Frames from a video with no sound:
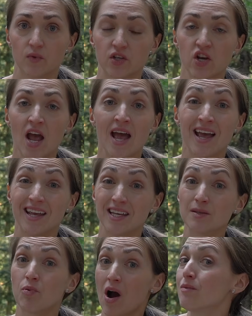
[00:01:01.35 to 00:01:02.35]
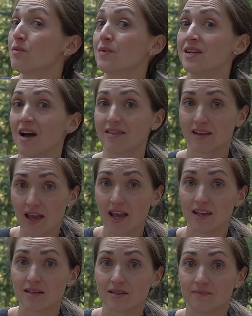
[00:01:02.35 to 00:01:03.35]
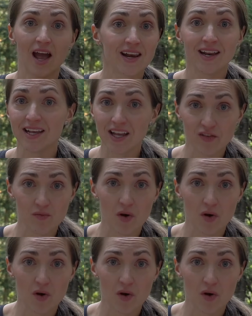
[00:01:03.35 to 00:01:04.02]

which is probably not the case. At any given